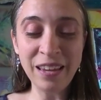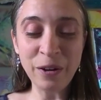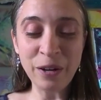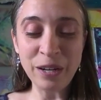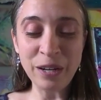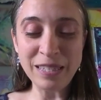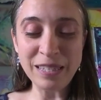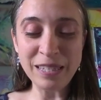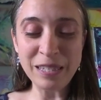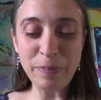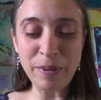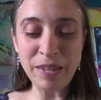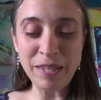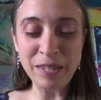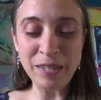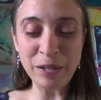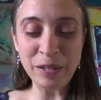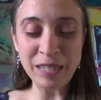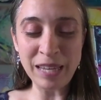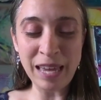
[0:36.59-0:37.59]
Christa spends
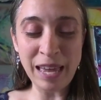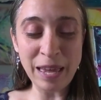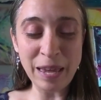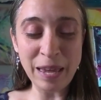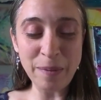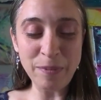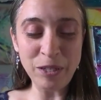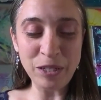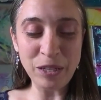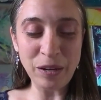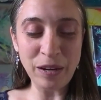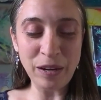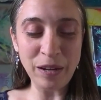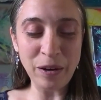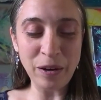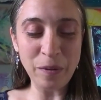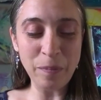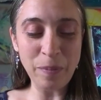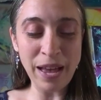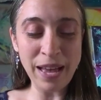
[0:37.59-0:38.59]
her time sharing
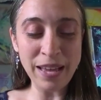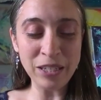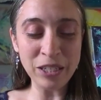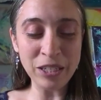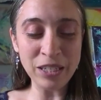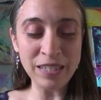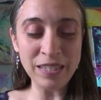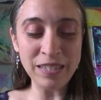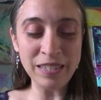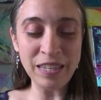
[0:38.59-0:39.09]
her passion,